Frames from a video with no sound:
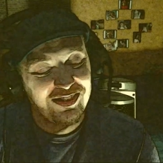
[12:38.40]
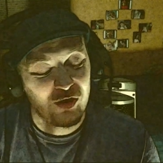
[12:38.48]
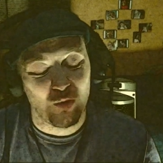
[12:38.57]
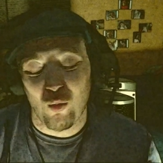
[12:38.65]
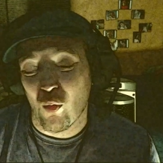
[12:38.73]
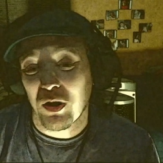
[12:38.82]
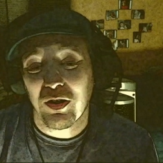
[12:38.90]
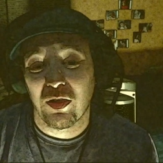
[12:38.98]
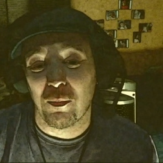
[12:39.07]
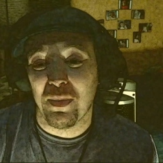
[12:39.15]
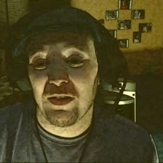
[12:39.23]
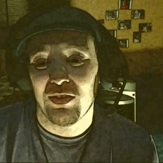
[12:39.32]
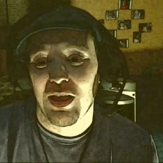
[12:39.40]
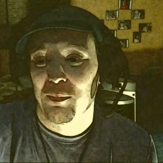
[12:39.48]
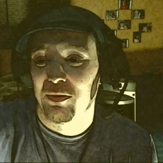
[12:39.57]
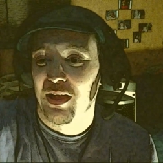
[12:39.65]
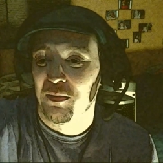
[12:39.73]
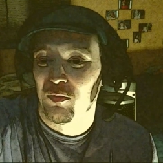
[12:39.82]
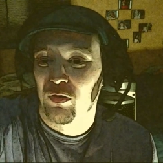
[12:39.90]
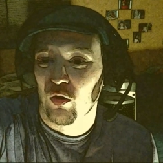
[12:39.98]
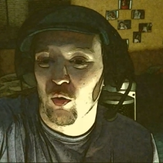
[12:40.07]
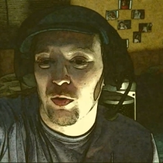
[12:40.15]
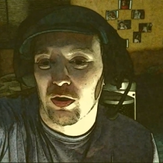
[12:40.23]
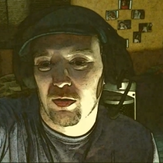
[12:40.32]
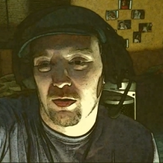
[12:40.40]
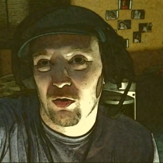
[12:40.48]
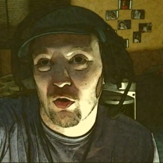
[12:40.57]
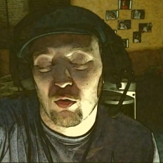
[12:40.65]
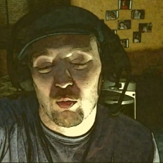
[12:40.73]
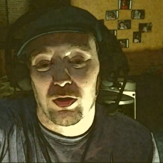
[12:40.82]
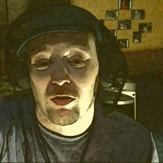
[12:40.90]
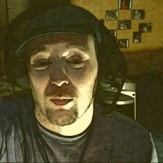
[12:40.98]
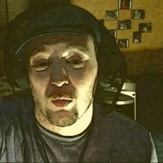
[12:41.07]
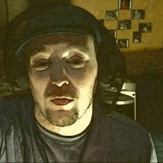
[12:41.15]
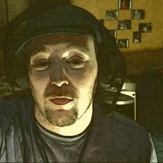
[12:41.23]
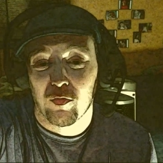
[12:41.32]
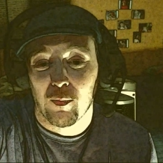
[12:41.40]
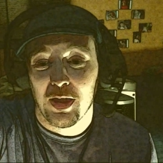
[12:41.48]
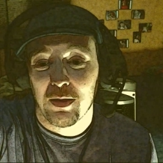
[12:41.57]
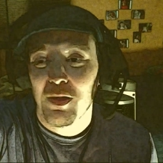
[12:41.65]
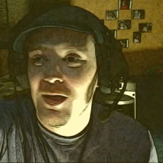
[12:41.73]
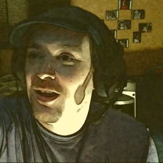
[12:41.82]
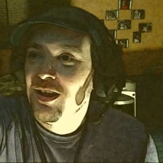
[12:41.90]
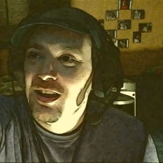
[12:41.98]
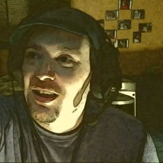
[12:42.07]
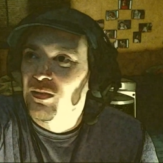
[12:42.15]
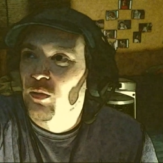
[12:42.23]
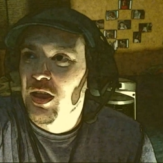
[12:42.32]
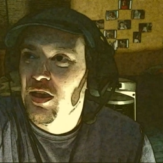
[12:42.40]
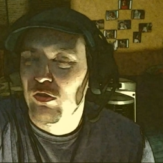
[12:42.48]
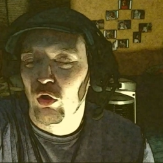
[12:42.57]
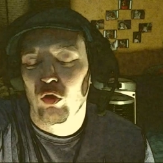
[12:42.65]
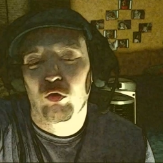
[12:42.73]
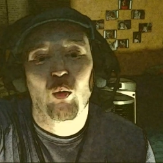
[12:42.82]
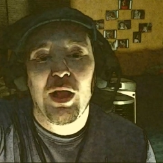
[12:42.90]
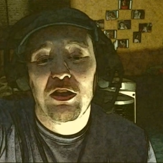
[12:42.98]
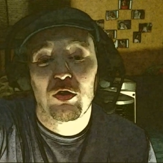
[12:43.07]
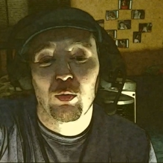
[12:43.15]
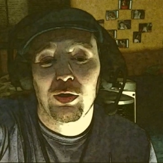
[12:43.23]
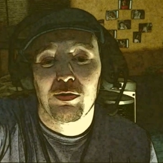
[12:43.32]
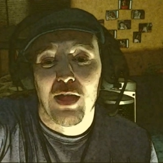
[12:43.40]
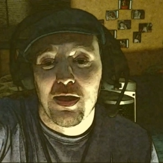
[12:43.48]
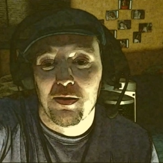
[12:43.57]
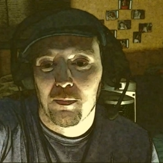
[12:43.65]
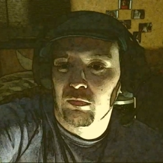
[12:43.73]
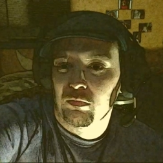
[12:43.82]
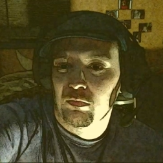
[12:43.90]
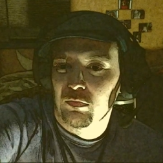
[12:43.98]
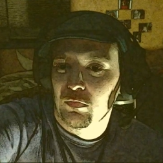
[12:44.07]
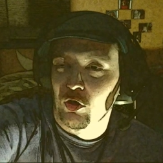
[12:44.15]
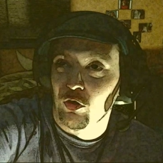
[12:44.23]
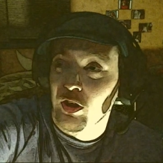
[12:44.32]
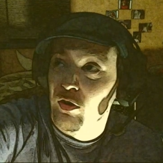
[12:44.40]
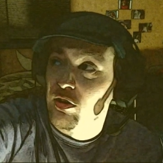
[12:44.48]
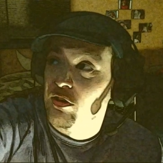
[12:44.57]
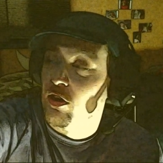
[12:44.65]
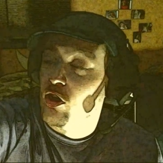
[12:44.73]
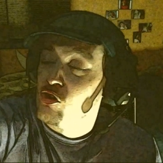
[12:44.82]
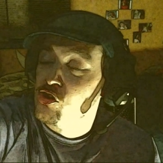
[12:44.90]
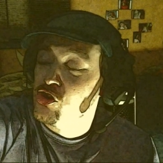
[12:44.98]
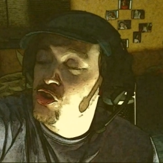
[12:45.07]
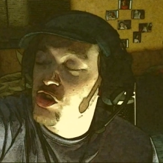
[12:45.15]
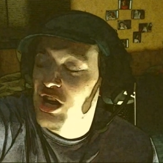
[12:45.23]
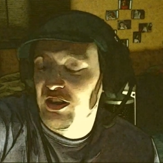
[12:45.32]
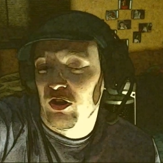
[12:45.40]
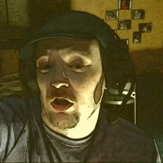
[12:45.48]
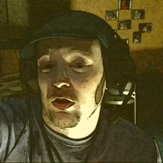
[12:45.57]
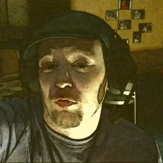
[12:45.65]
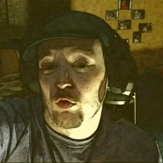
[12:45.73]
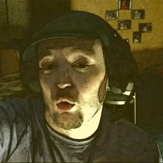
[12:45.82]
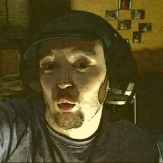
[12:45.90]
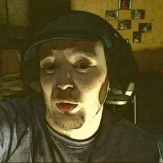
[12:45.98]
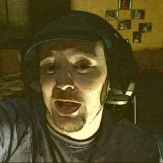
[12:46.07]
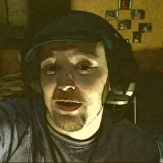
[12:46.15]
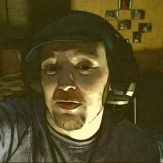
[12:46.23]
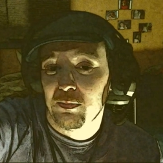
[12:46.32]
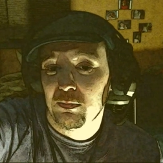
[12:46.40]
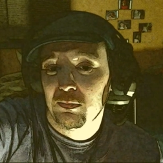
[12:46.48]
just one of the missteps that Kubrick took with this movie for me. He looks way too insane. Dude, there is a shit ton of Kool-Aid